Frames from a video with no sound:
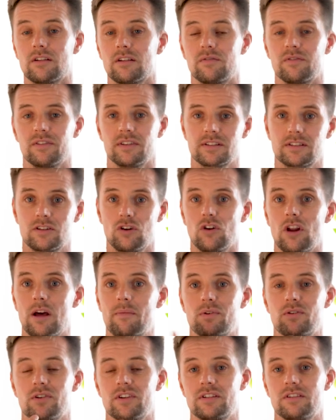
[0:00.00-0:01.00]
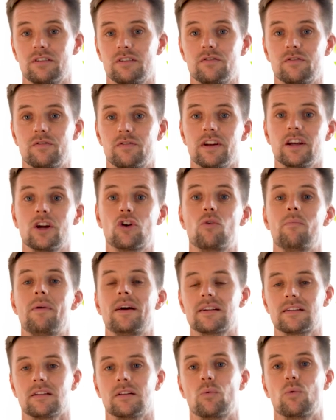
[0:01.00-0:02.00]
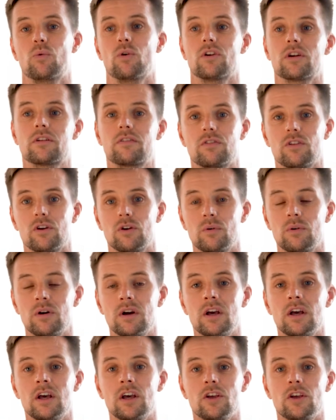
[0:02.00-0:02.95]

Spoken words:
of this collaborative incremental workflow,